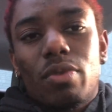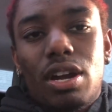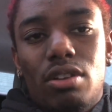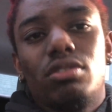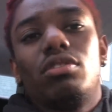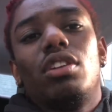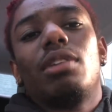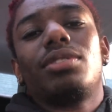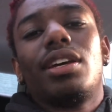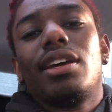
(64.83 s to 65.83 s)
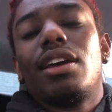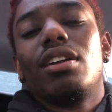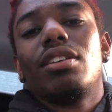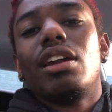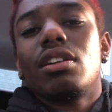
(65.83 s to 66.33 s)
around you, you know what I'm saying? Get
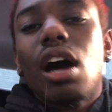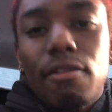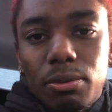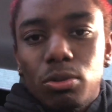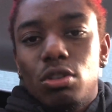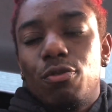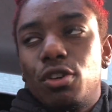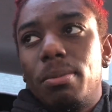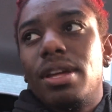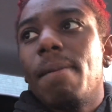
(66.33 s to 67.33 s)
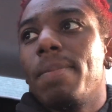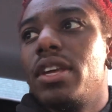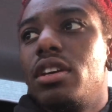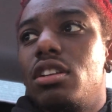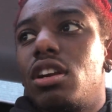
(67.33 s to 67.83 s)
her, get her comfortable, you feel me?
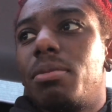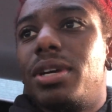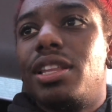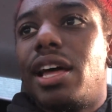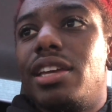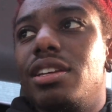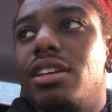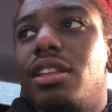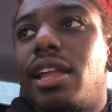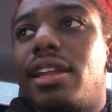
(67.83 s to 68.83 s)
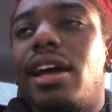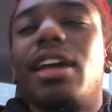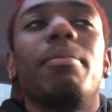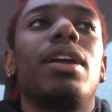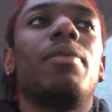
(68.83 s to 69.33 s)
You know what I mean? Like, like, like,
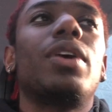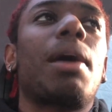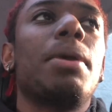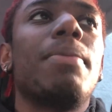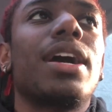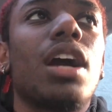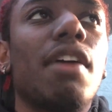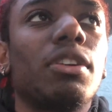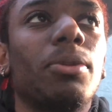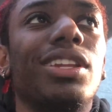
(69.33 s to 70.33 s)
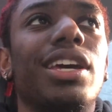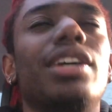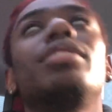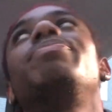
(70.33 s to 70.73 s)
and but what I mean by comfortable is